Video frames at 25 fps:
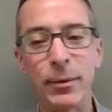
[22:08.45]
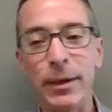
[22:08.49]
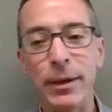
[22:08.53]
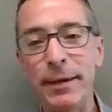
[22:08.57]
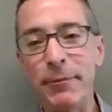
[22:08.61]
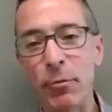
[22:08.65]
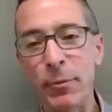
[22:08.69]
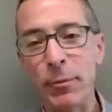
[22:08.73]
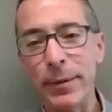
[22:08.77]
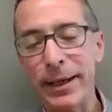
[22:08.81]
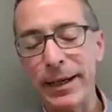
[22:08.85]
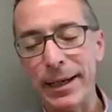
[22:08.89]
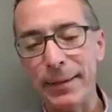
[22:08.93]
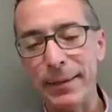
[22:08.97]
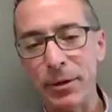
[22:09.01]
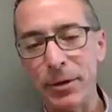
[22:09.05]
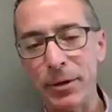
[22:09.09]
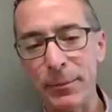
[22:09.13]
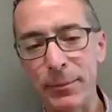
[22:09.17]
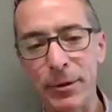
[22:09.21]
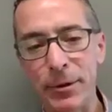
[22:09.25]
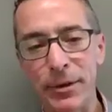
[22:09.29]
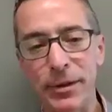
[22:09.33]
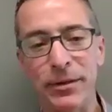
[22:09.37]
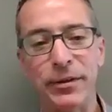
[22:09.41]
So everybody, I'm
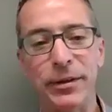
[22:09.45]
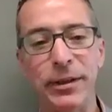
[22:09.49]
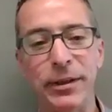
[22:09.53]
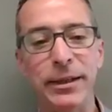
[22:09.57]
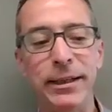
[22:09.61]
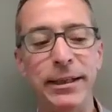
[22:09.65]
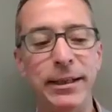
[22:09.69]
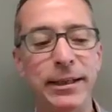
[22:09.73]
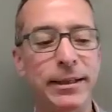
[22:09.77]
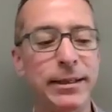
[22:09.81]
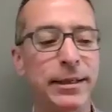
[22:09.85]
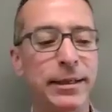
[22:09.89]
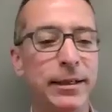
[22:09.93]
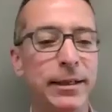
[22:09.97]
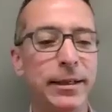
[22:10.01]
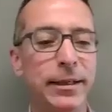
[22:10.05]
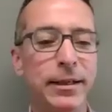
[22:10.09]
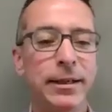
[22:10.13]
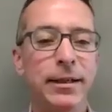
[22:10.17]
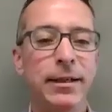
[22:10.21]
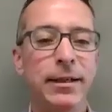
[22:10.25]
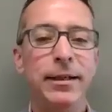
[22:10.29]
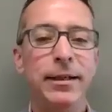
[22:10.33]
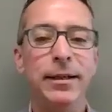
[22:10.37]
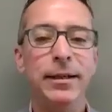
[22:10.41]
going to put this link
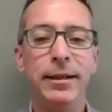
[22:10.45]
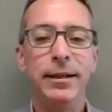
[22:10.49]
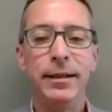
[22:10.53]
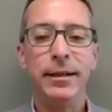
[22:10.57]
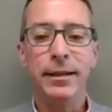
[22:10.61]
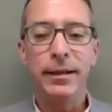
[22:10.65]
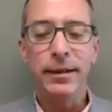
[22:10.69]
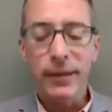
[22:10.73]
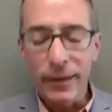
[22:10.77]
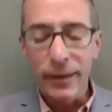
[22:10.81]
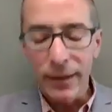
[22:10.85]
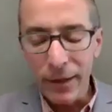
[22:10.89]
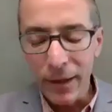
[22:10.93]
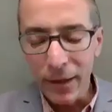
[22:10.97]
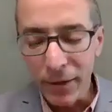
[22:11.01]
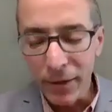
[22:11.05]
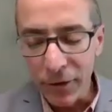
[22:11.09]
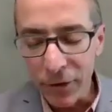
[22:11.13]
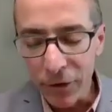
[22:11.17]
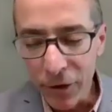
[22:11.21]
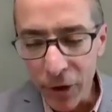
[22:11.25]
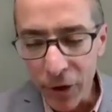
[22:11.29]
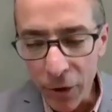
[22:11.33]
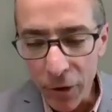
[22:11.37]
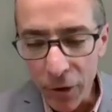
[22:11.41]
on
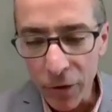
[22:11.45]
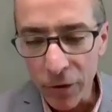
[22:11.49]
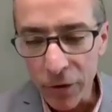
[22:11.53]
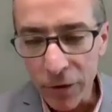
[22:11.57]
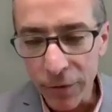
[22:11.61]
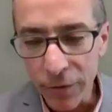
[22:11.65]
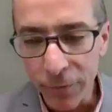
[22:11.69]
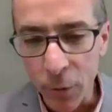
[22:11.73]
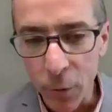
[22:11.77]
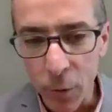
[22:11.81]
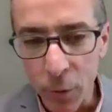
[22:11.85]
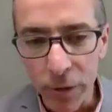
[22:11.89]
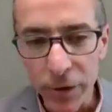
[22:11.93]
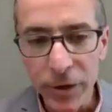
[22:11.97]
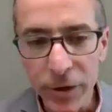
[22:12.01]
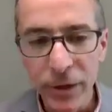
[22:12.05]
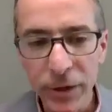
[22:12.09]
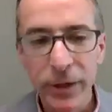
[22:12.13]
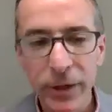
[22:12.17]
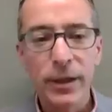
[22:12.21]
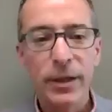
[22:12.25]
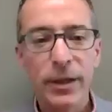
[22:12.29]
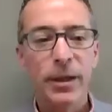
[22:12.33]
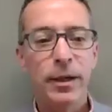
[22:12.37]
the show notes, of course.